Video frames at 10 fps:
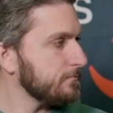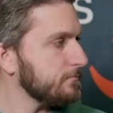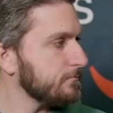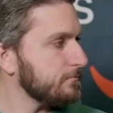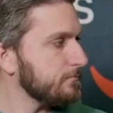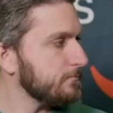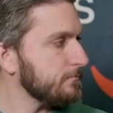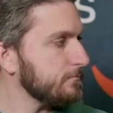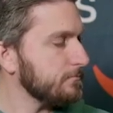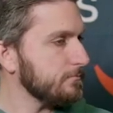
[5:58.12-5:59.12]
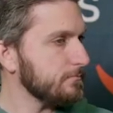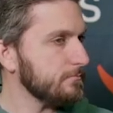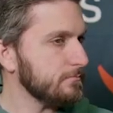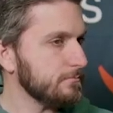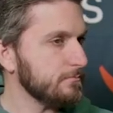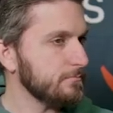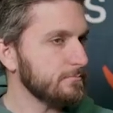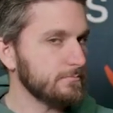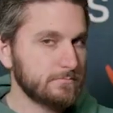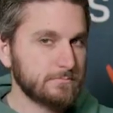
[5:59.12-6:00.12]

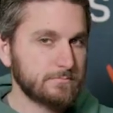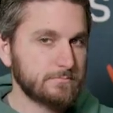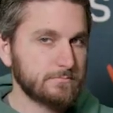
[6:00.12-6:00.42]
(silent)